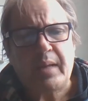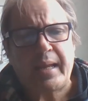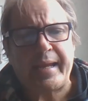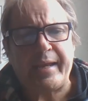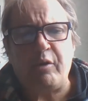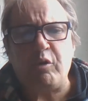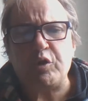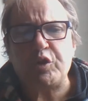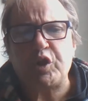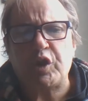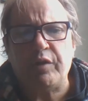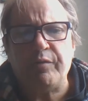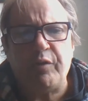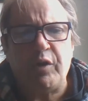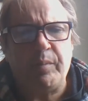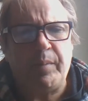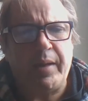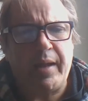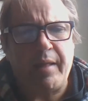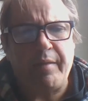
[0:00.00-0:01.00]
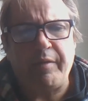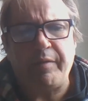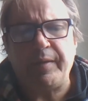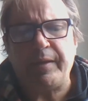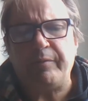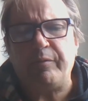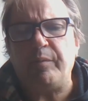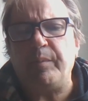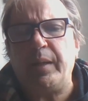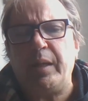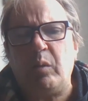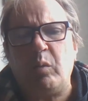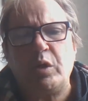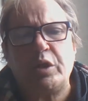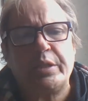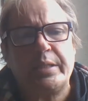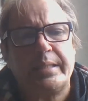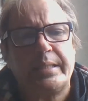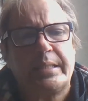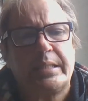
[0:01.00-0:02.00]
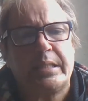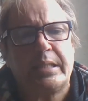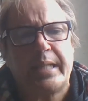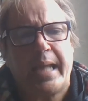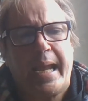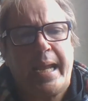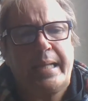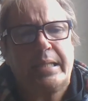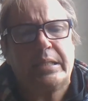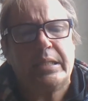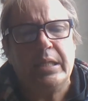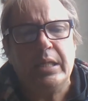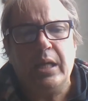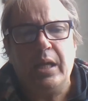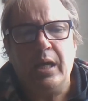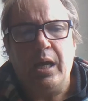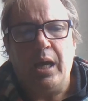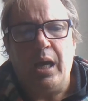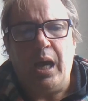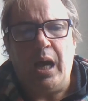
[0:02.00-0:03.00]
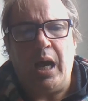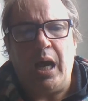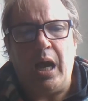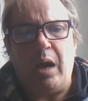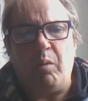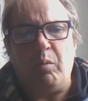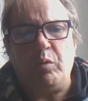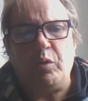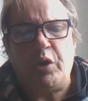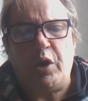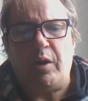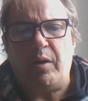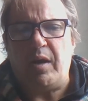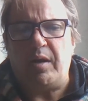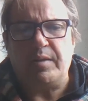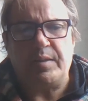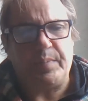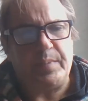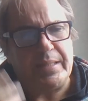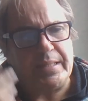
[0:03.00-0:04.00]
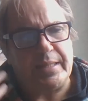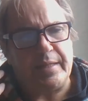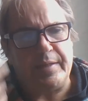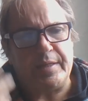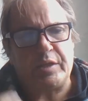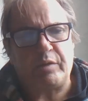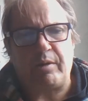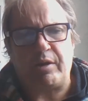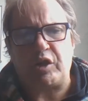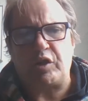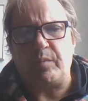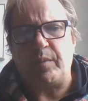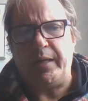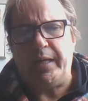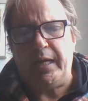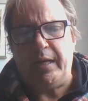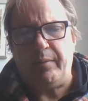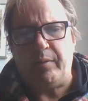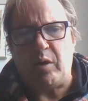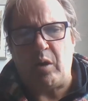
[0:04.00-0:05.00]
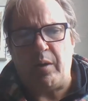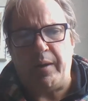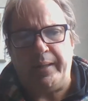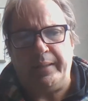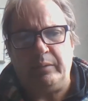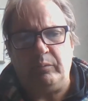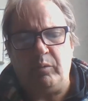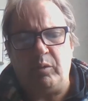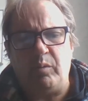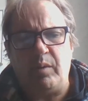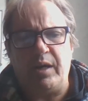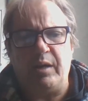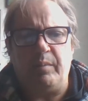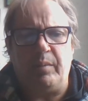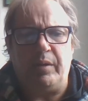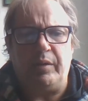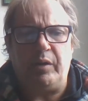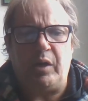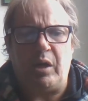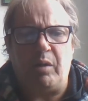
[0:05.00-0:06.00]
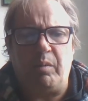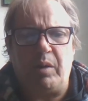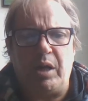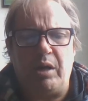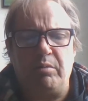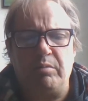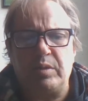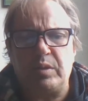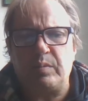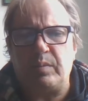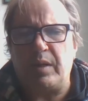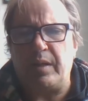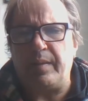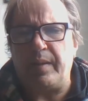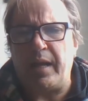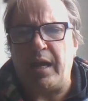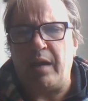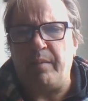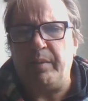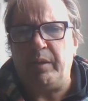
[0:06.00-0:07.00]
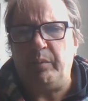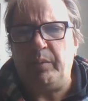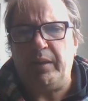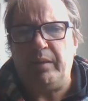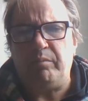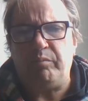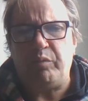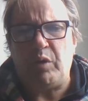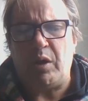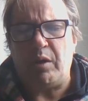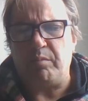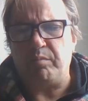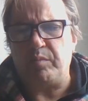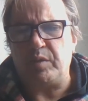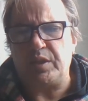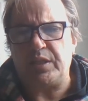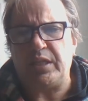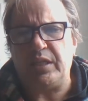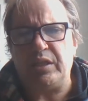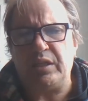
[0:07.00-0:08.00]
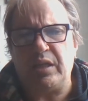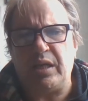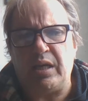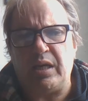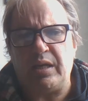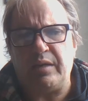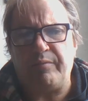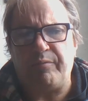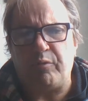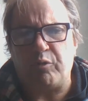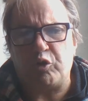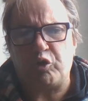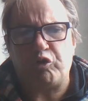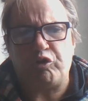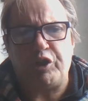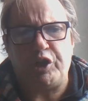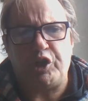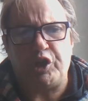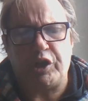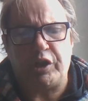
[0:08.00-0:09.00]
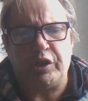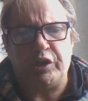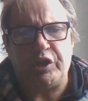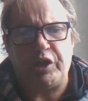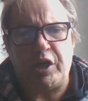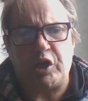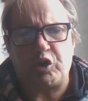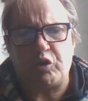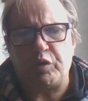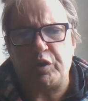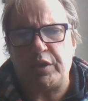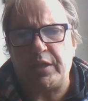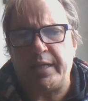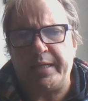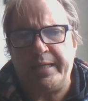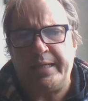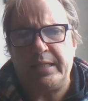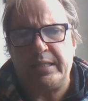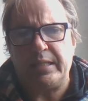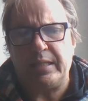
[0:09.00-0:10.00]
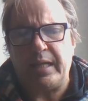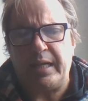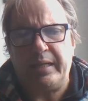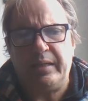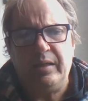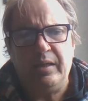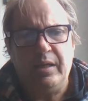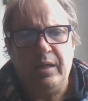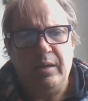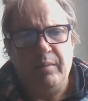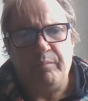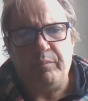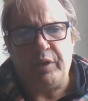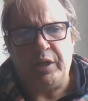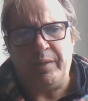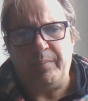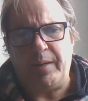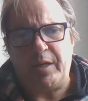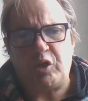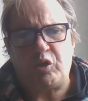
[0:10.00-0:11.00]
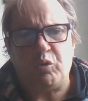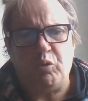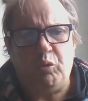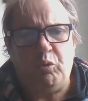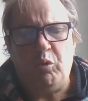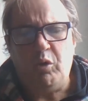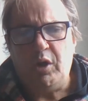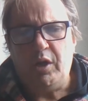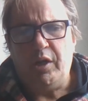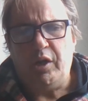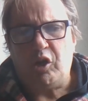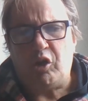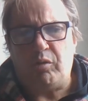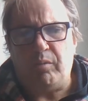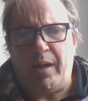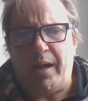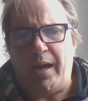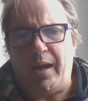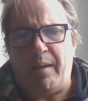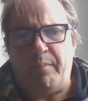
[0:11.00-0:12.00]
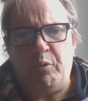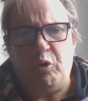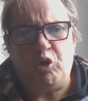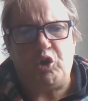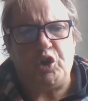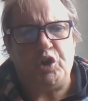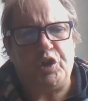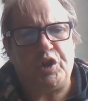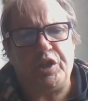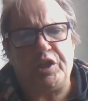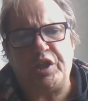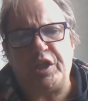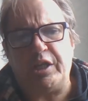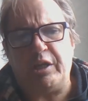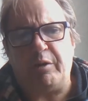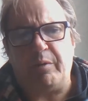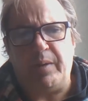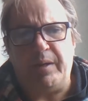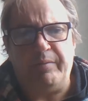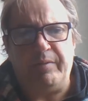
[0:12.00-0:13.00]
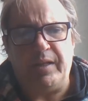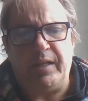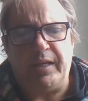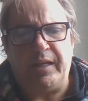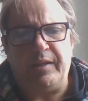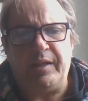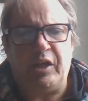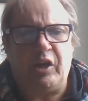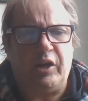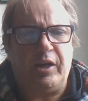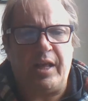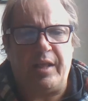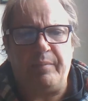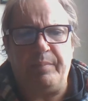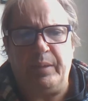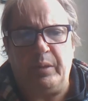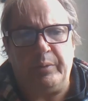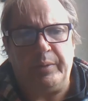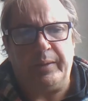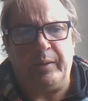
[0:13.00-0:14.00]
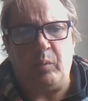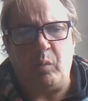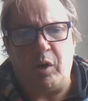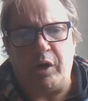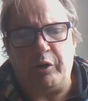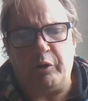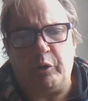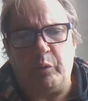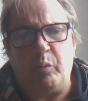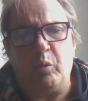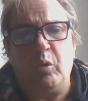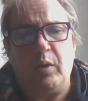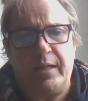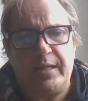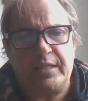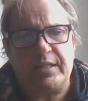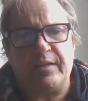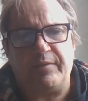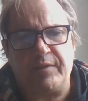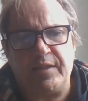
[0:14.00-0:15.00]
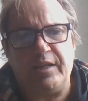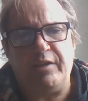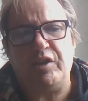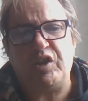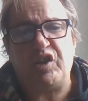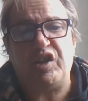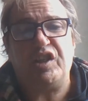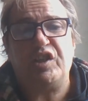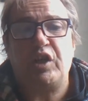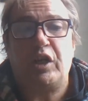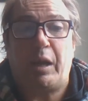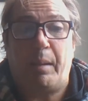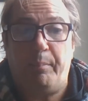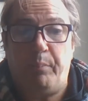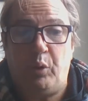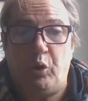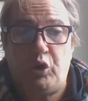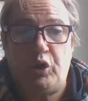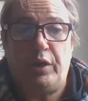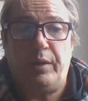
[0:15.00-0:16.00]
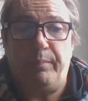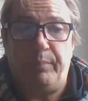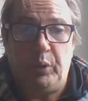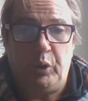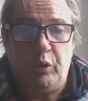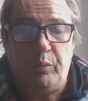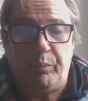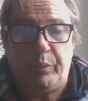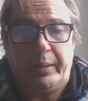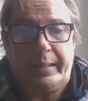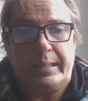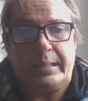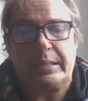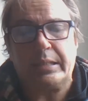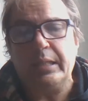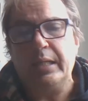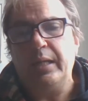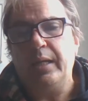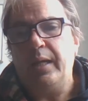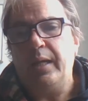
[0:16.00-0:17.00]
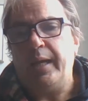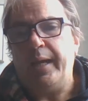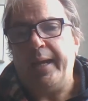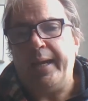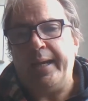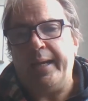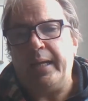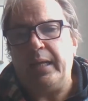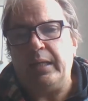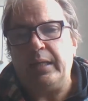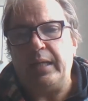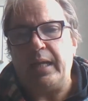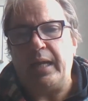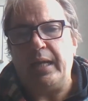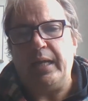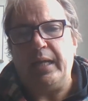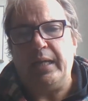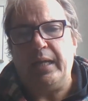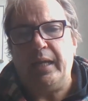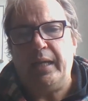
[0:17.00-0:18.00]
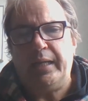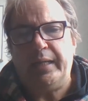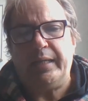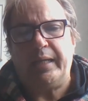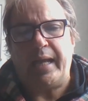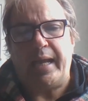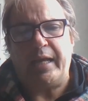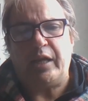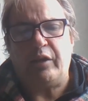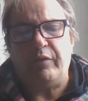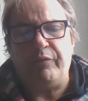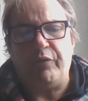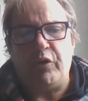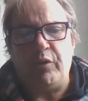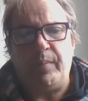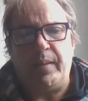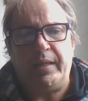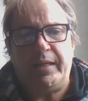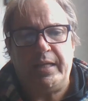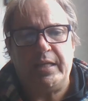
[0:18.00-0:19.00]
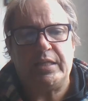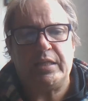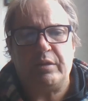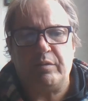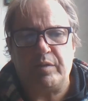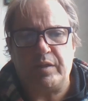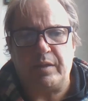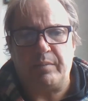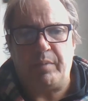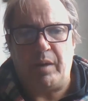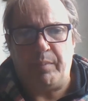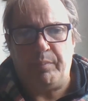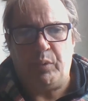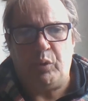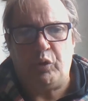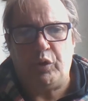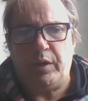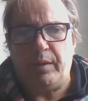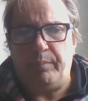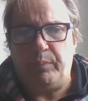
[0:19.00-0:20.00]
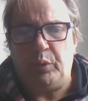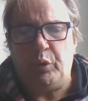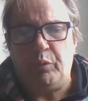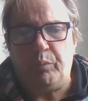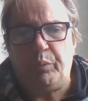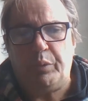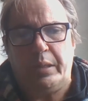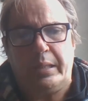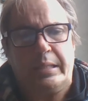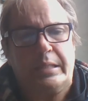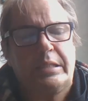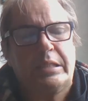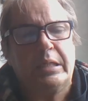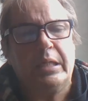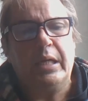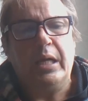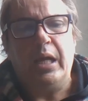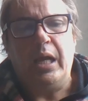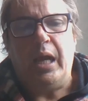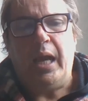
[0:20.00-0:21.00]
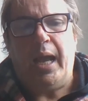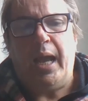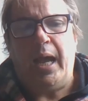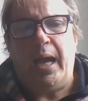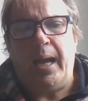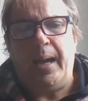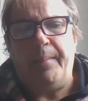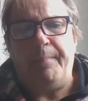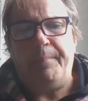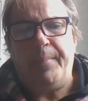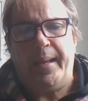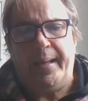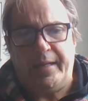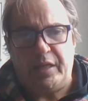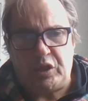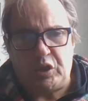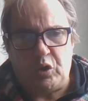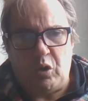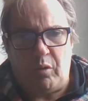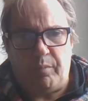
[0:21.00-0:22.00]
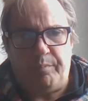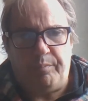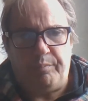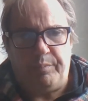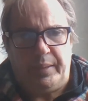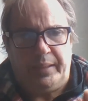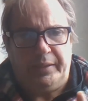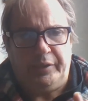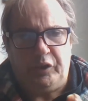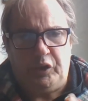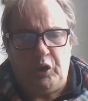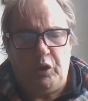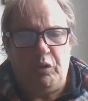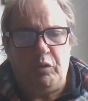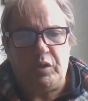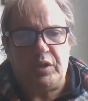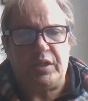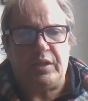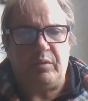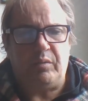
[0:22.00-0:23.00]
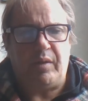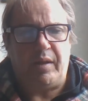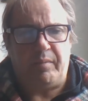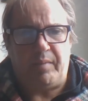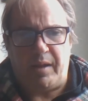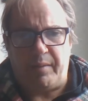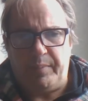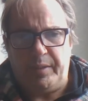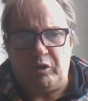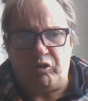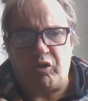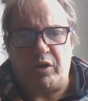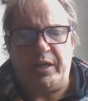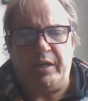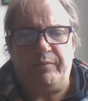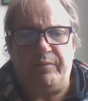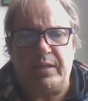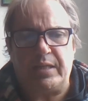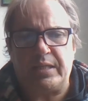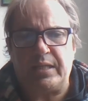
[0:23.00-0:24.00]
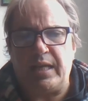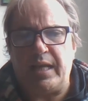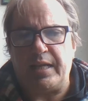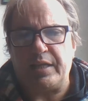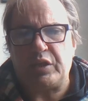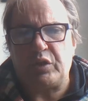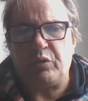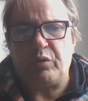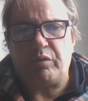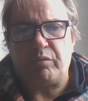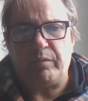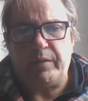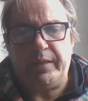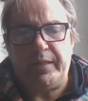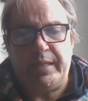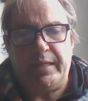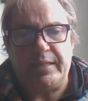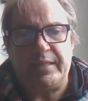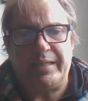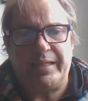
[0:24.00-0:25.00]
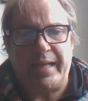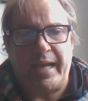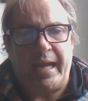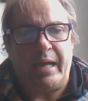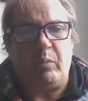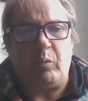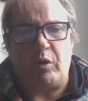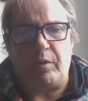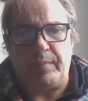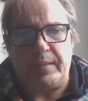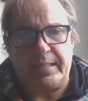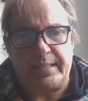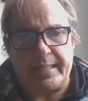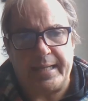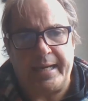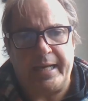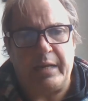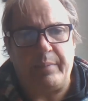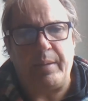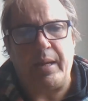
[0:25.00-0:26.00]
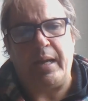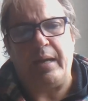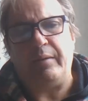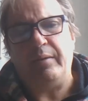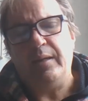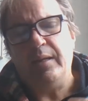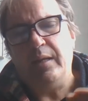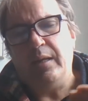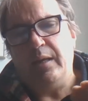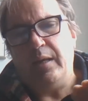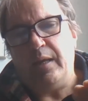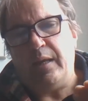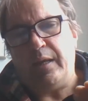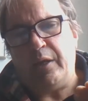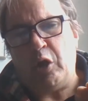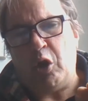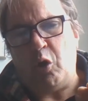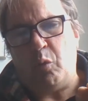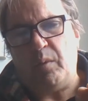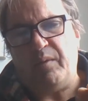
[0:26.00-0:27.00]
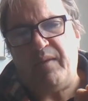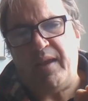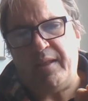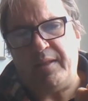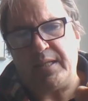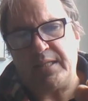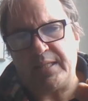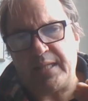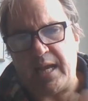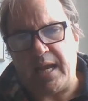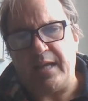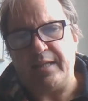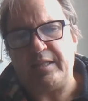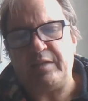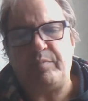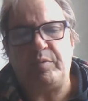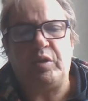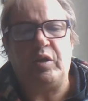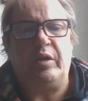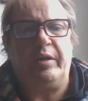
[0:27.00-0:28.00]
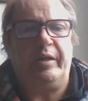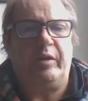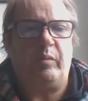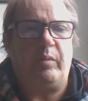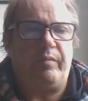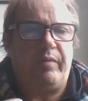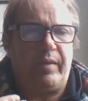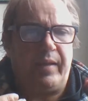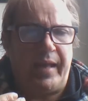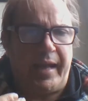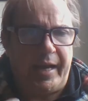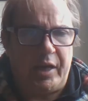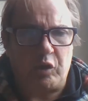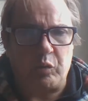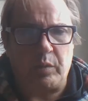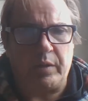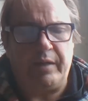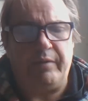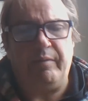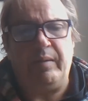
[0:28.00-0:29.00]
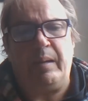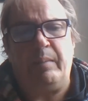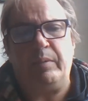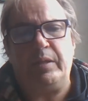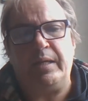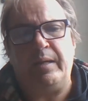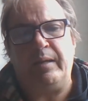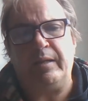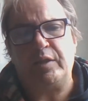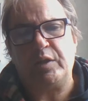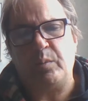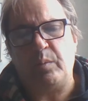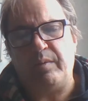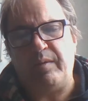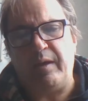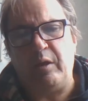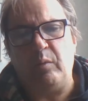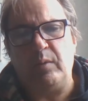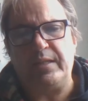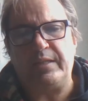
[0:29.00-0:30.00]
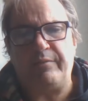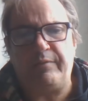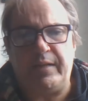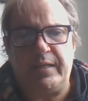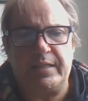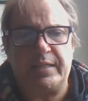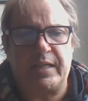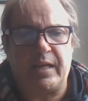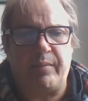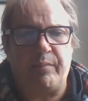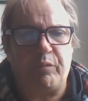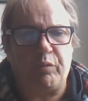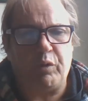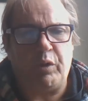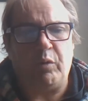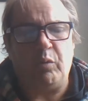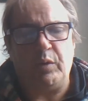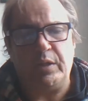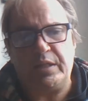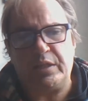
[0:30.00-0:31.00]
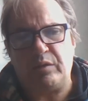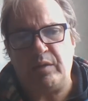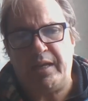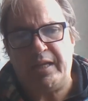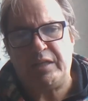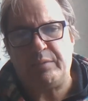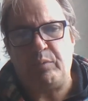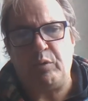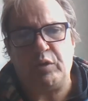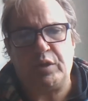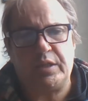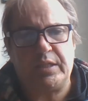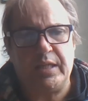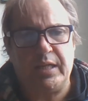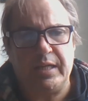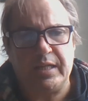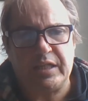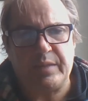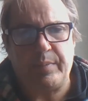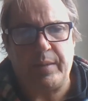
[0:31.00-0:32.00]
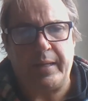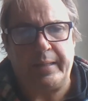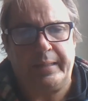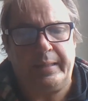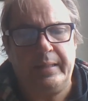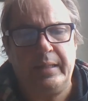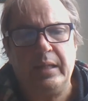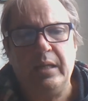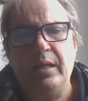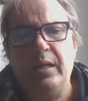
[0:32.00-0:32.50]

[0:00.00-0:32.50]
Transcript: He also confirmed another thing for me, which is that I've been sitting there scratching my head going, well, wait a minute, you know, when I was in the army, we had, you know, the Centre for Strategic International Studies, and they pretty much all emergency scenario everything, and they got another building in Wairau, all that stuff there, so there's like a book and a blueprint. And he again confirmed that yes, there was a book and a blueprint, and it's not being used, and that they've been training for this last 2 or 3 years. And again, what I've been saying about, you know, we've had the SARS epidemic, we've had the H1N1 epidemic, so we've had all these events come through and all these experts tell us about it.